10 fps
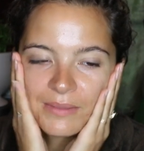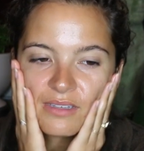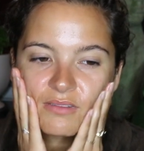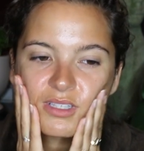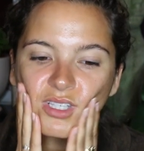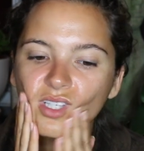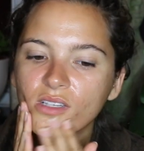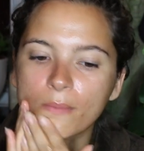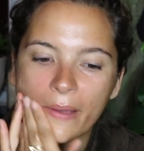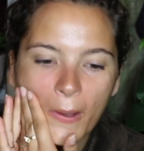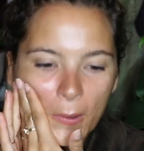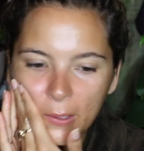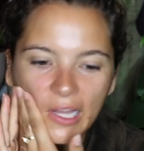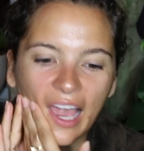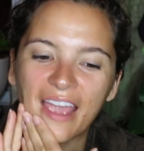me of my
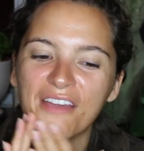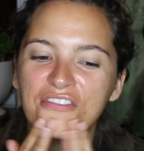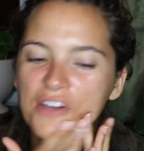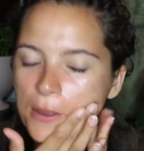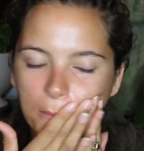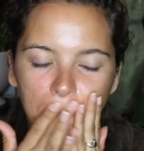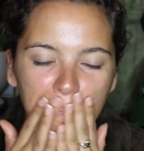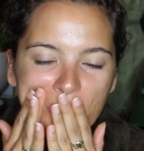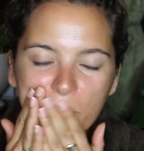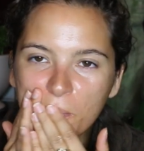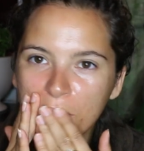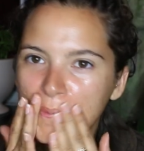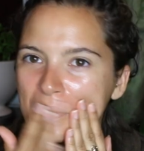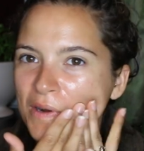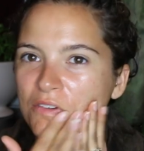whole life. I
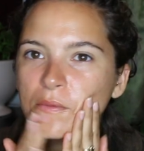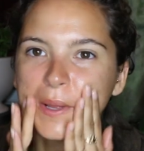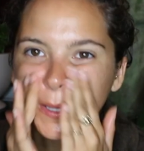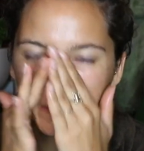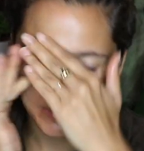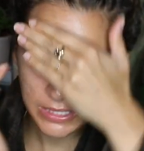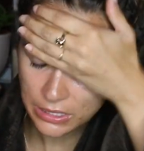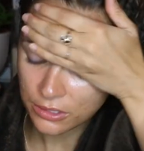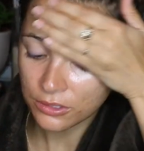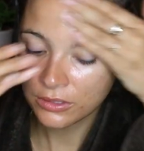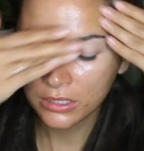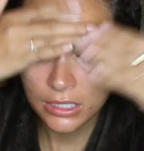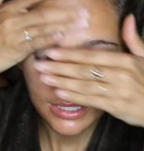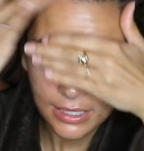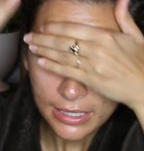put it over my lips too,
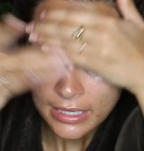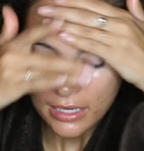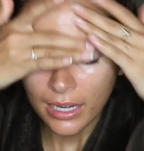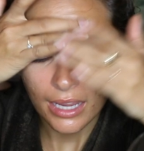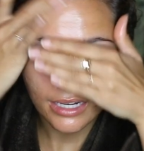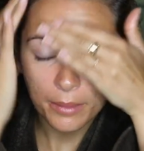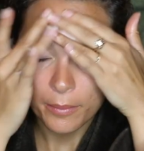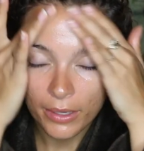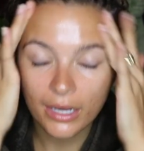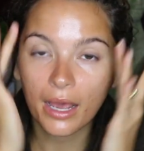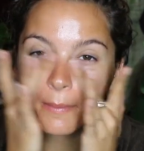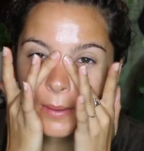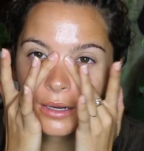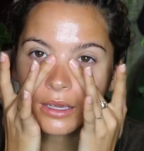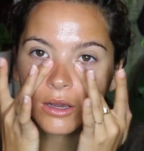and I bring it up,
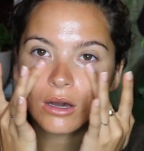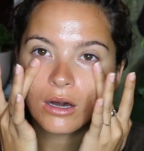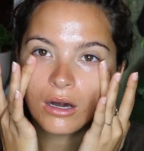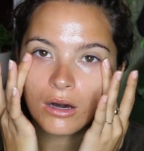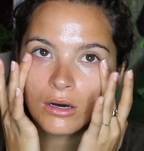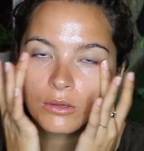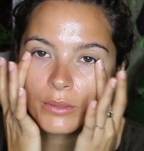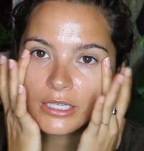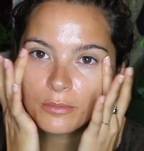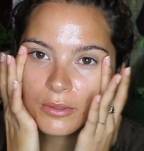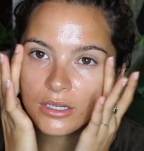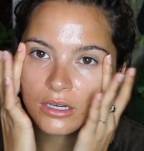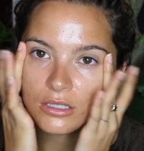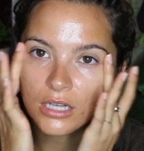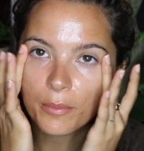and I always put it
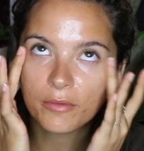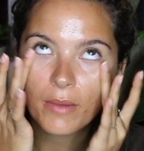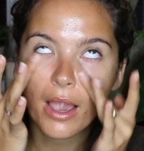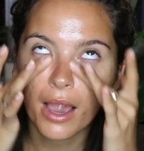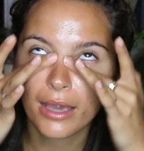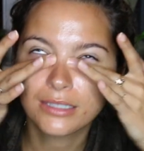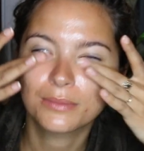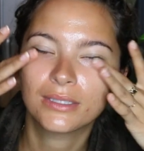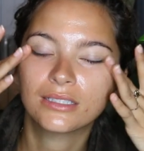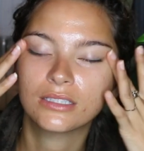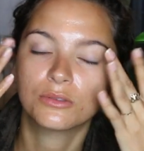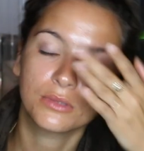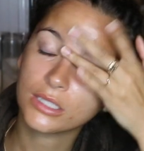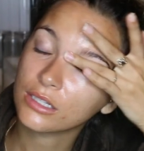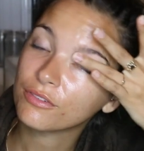on top of my eyes because it's
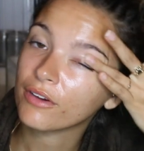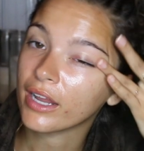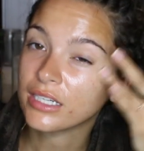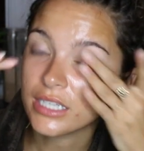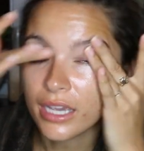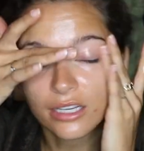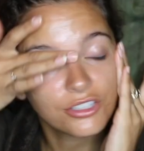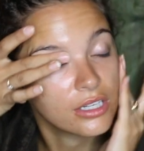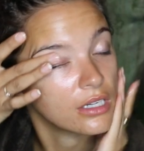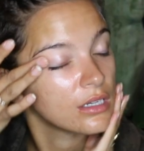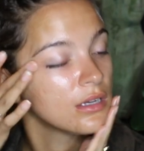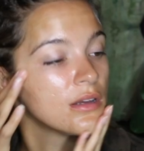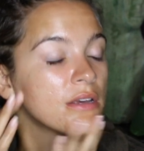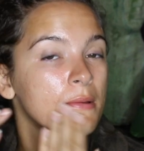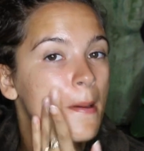really good for anti-aging.
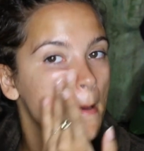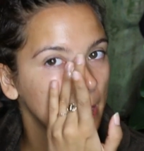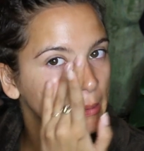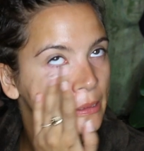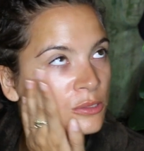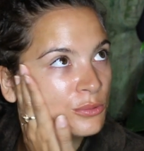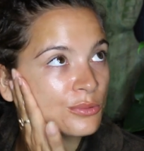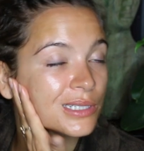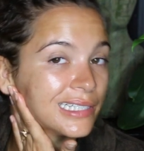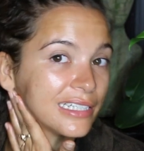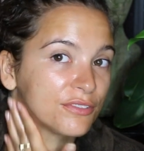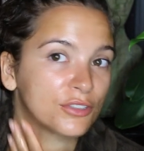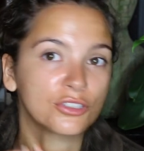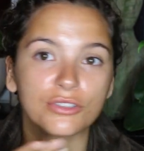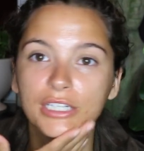It's also really good for
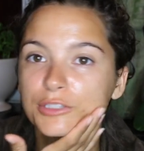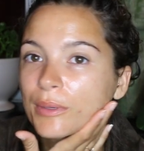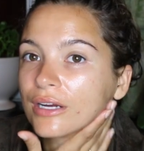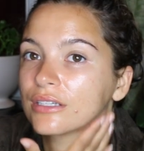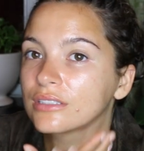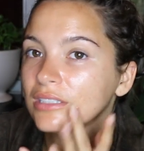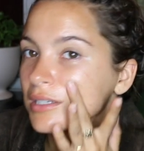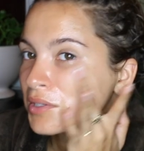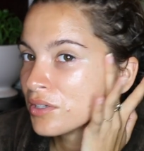stretch marks,